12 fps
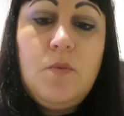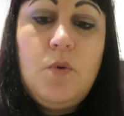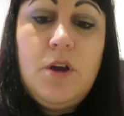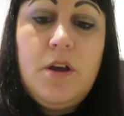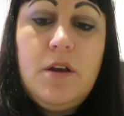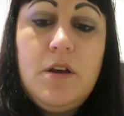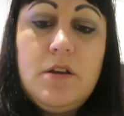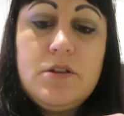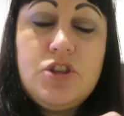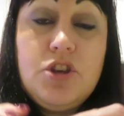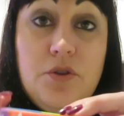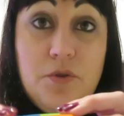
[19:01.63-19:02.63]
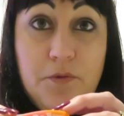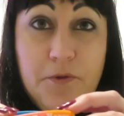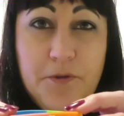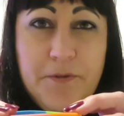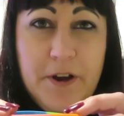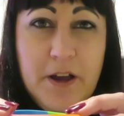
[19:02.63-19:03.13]
were two
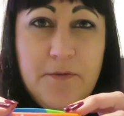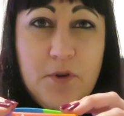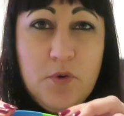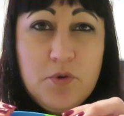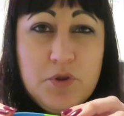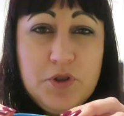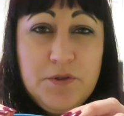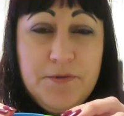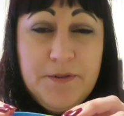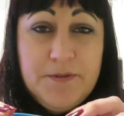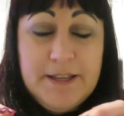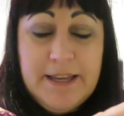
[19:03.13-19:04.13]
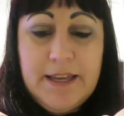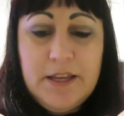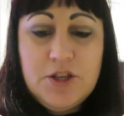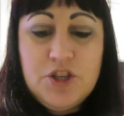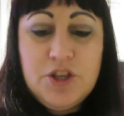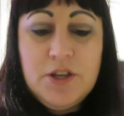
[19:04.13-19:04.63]
for a fiver or two fifty
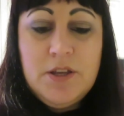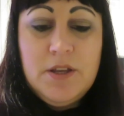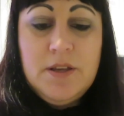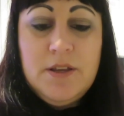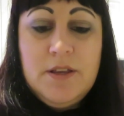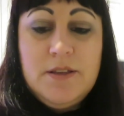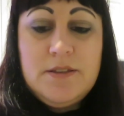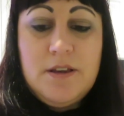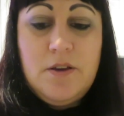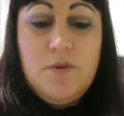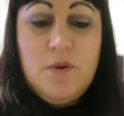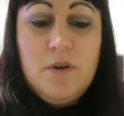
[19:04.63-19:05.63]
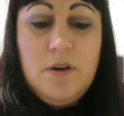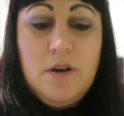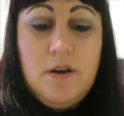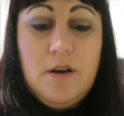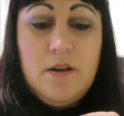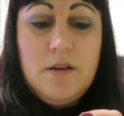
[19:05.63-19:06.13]
each. So
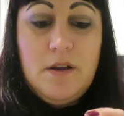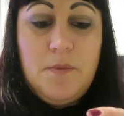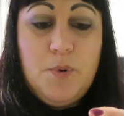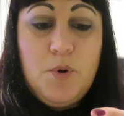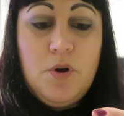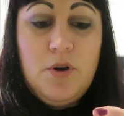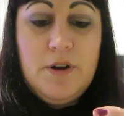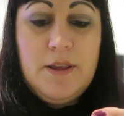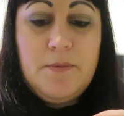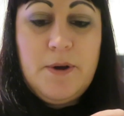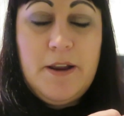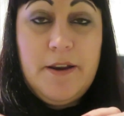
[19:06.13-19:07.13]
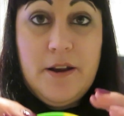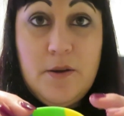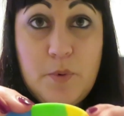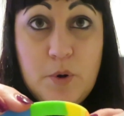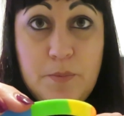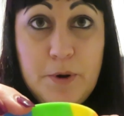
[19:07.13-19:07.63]
I bought Holly one and I
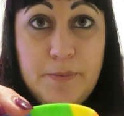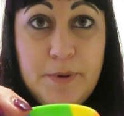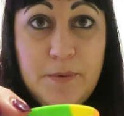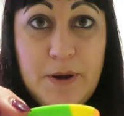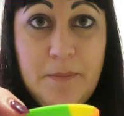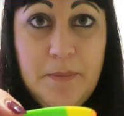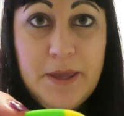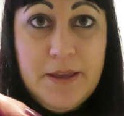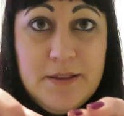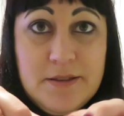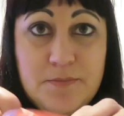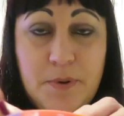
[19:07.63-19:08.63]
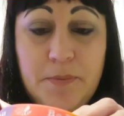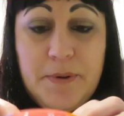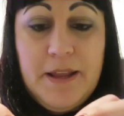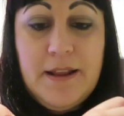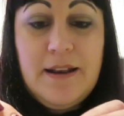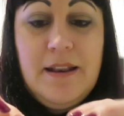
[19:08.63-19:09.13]
bought Poppy one because
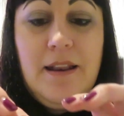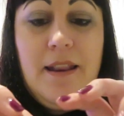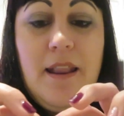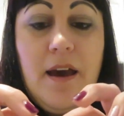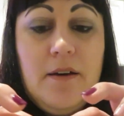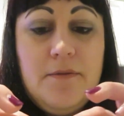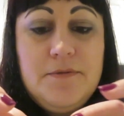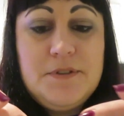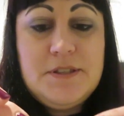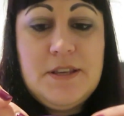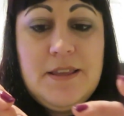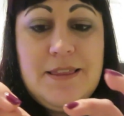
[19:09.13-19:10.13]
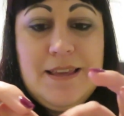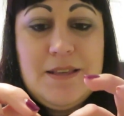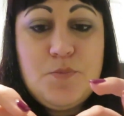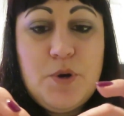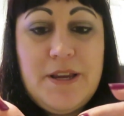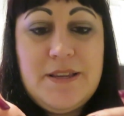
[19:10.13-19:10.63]
Poppy loves
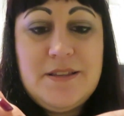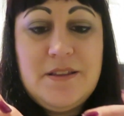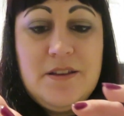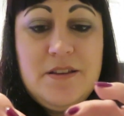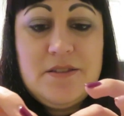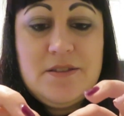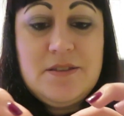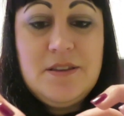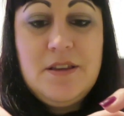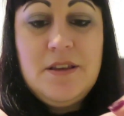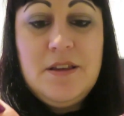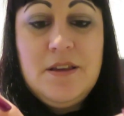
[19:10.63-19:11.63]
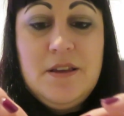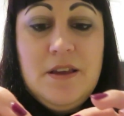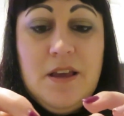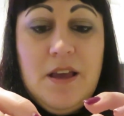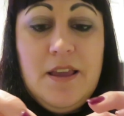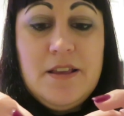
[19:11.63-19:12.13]
these bracelets.
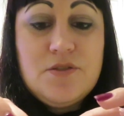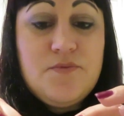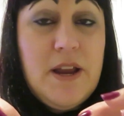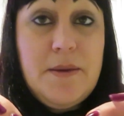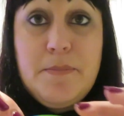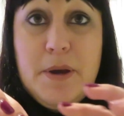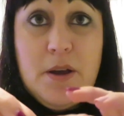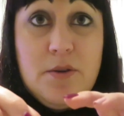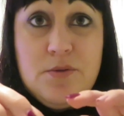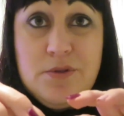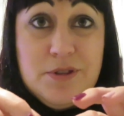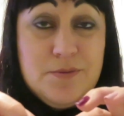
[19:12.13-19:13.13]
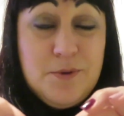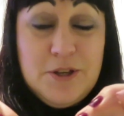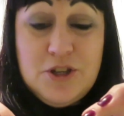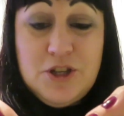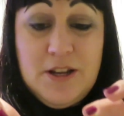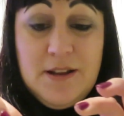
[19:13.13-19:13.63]
It's rainbows,
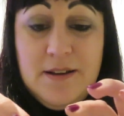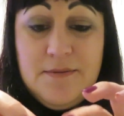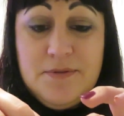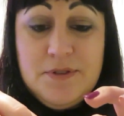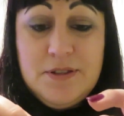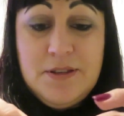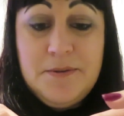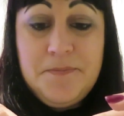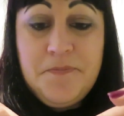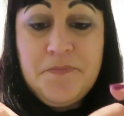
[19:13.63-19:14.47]
which she loves.